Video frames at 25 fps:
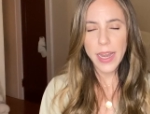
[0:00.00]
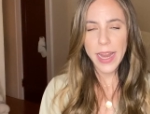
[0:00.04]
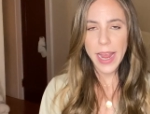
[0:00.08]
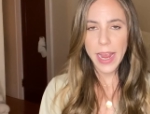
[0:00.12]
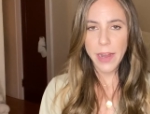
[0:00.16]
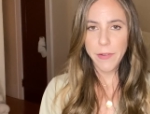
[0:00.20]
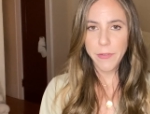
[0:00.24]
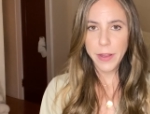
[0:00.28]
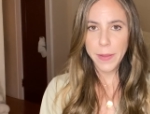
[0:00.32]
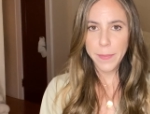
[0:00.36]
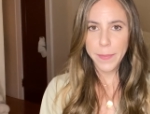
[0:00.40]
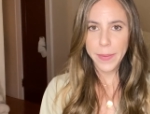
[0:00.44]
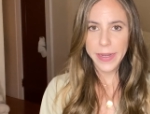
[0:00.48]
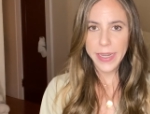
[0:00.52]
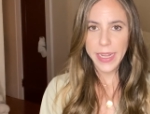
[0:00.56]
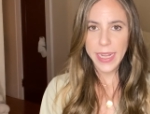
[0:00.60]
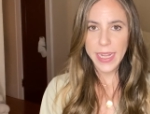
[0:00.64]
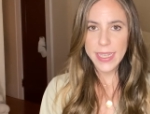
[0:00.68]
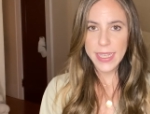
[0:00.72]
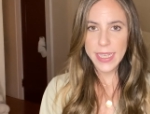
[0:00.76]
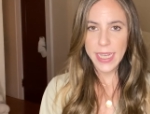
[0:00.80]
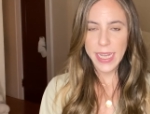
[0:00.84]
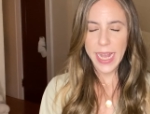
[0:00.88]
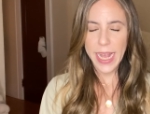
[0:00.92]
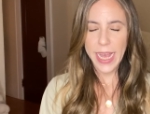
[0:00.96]
everybody
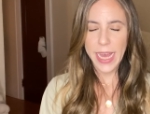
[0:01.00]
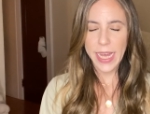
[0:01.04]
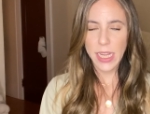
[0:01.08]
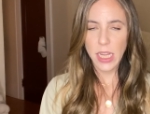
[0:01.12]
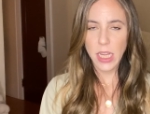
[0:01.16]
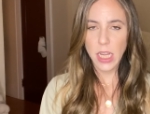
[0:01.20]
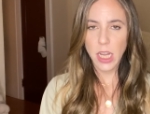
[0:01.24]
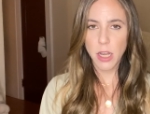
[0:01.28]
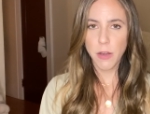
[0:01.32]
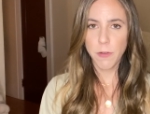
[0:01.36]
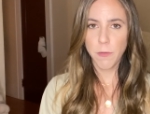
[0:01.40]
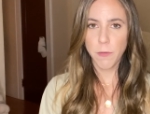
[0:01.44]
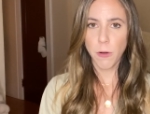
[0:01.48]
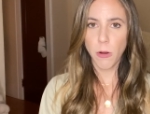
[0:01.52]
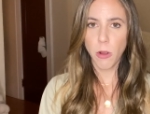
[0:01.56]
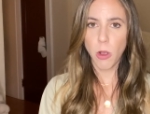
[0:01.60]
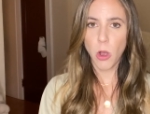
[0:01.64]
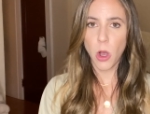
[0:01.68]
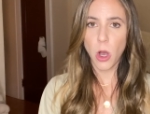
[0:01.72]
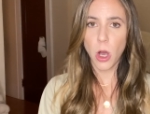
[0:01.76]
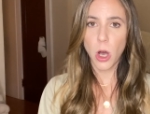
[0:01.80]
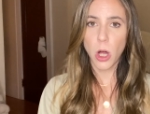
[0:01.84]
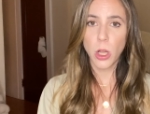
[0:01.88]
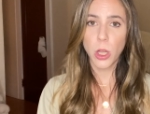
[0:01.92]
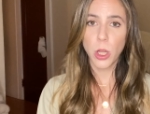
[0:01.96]
is a candidate for
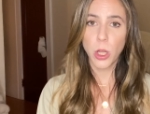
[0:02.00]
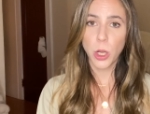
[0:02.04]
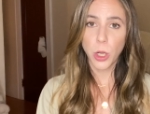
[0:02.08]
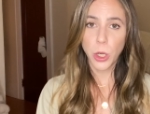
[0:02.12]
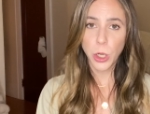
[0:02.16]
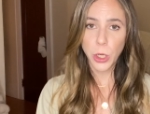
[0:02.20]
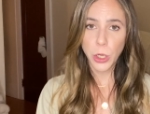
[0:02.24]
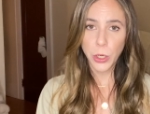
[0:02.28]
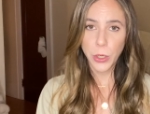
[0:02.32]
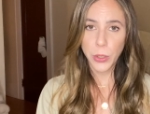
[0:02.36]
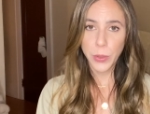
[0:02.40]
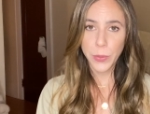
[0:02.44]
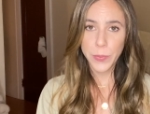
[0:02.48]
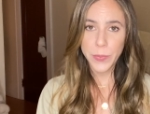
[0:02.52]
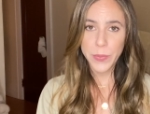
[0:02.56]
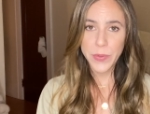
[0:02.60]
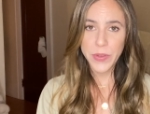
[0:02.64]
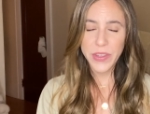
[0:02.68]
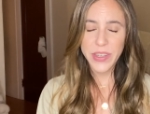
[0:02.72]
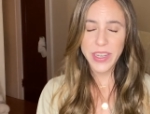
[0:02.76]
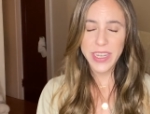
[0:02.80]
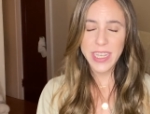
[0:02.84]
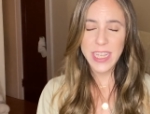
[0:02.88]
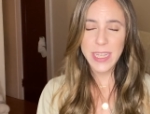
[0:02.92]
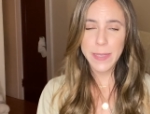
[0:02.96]
all
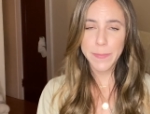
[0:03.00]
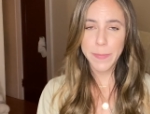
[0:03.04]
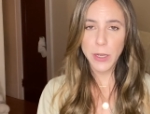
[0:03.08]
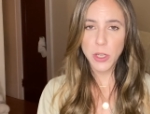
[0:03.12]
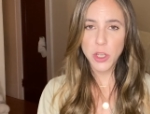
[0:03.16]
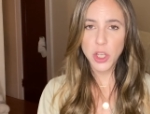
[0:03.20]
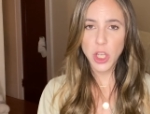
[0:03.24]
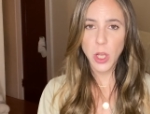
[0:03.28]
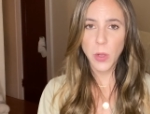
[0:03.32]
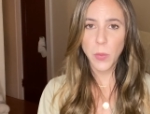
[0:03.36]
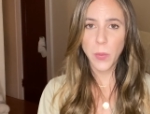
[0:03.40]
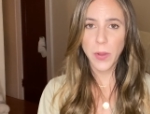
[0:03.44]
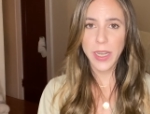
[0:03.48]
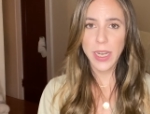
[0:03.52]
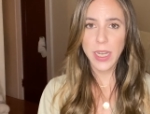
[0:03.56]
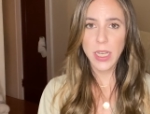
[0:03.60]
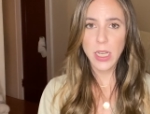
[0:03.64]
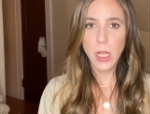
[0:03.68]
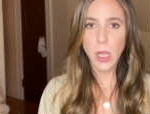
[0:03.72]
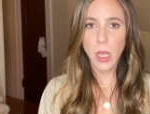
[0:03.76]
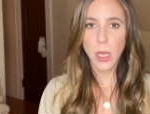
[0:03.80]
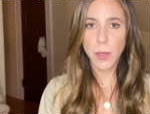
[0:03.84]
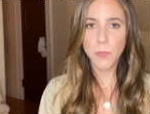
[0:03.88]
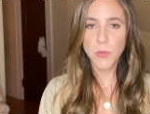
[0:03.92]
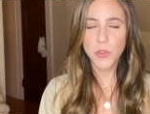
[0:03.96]
herbs, especially when it
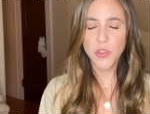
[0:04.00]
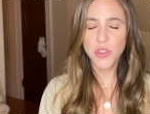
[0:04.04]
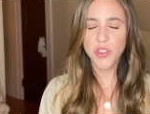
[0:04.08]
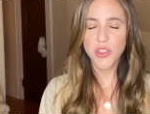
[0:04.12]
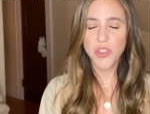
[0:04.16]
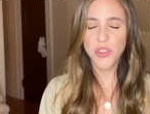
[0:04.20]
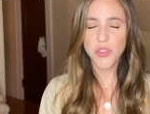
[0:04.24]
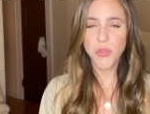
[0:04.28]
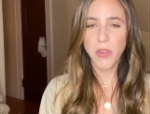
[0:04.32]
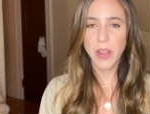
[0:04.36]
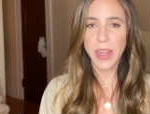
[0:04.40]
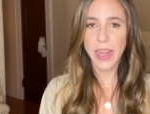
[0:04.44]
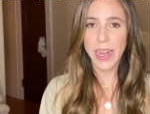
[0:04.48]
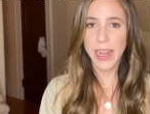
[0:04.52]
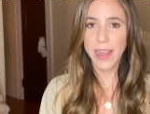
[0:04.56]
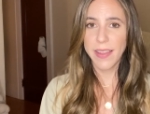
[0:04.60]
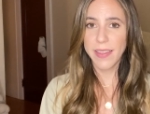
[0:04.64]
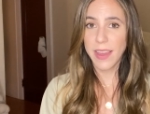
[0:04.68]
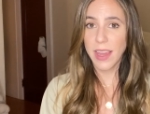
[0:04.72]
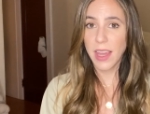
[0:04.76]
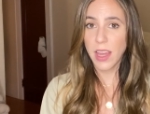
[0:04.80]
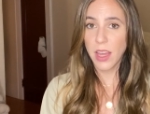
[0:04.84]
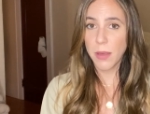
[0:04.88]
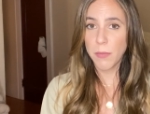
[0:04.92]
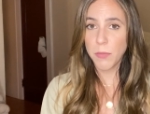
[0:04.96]
comes to
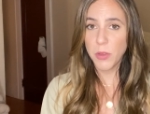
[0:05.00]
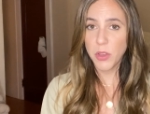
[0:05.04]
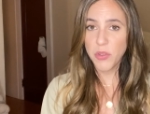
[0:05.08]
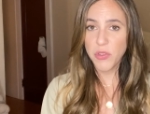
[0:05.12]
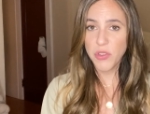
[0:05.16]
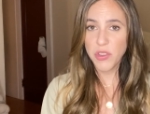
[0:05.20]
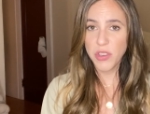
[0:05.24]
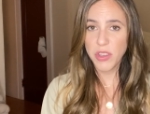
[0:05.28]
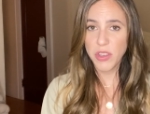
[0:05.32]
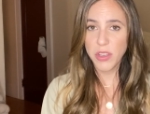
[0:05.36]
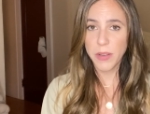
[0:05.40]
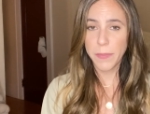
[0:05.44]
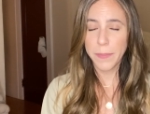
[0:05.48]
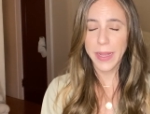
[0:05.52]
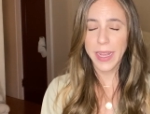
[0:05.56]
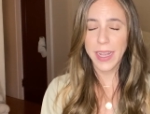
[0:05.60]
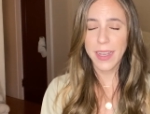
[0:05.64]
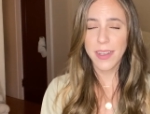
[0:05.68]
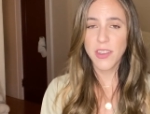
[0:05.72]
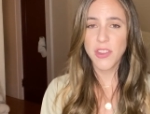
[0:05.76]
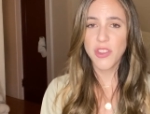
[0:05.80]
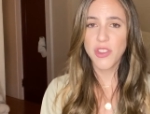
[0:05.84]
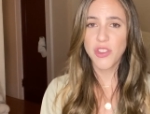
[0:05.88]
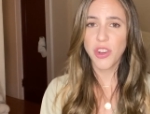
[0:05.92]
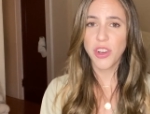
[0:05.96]
the immune system
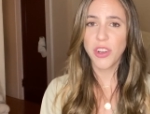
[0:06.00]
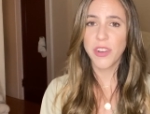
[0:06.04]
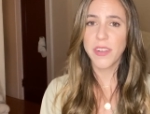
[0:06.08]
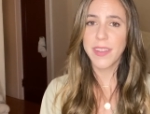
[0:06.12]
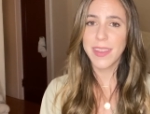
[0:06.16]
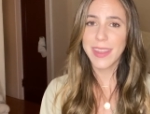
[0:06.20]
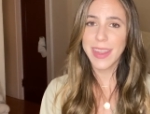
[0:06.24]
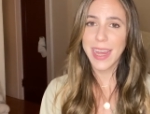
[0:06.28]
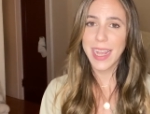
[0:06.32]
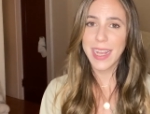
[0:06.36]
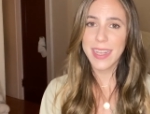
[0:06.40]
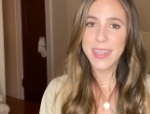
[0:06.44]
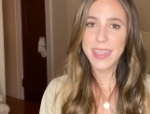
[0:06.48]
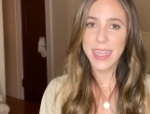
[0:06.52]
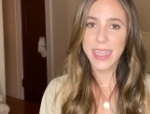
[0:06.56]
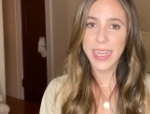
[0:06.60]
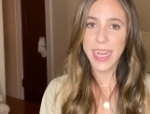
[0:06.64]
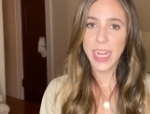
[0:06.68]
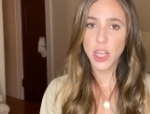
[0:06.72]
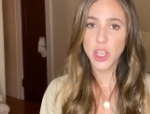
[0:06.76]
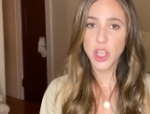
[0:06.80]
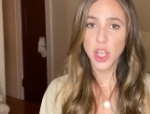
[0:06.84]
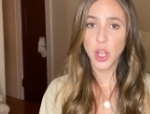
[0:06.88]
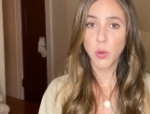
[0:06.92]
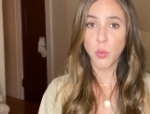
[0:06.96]
because certain things can
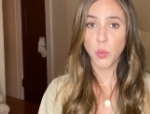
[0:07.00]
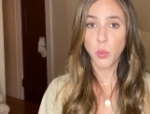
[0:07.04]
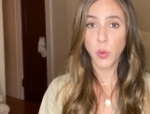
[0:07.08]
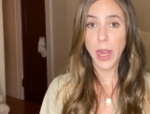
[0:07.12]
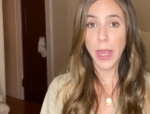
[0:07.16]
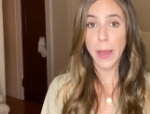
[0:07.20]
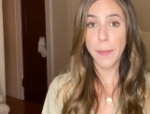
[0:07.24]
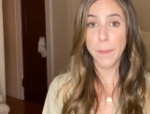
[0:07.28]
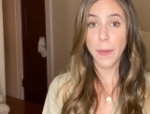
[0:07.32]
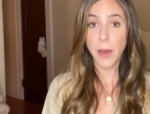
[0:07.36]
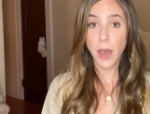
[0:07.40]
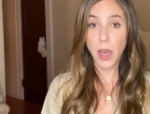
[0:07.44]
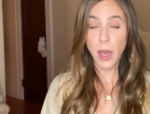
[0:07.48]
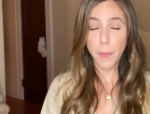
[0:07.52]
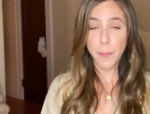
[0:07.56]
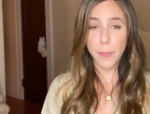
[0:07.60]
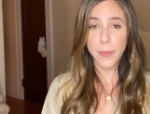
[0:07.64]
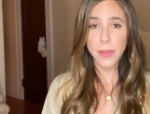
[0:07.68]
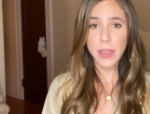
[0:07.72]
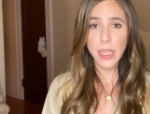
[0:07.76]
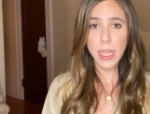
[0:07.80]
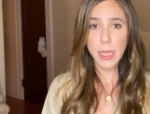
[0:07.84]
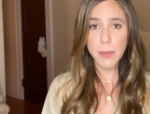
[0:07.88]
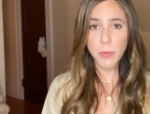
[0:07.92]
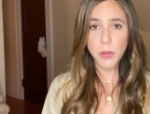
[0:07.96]
actually ramp up
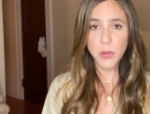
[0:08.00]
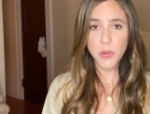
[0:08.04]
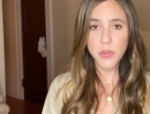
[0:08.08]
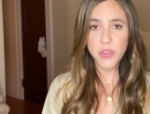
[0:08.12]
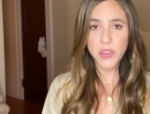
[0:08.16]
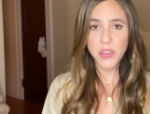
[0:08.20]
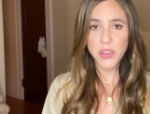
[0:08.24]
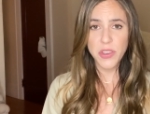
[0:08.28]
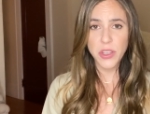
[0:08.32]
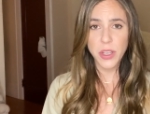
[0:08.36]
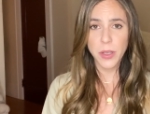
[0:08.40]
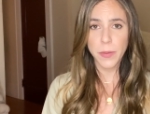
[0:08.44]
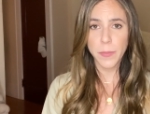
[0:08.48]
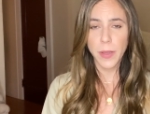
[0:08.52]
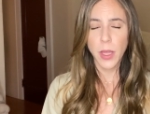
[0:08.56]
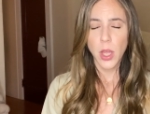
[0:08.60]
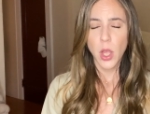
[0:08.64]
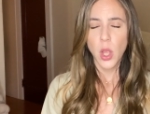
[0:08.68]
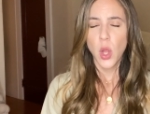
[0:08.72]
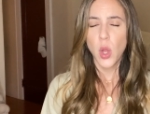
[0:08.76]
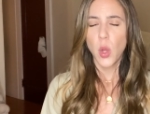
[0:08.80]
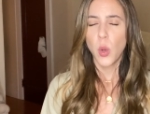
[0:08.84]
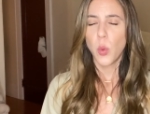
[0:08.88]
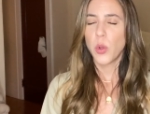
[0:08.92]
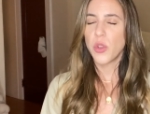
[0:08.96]
the immune system,
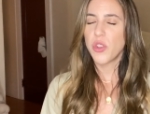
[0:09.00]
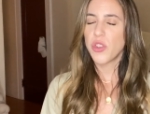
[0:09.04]
which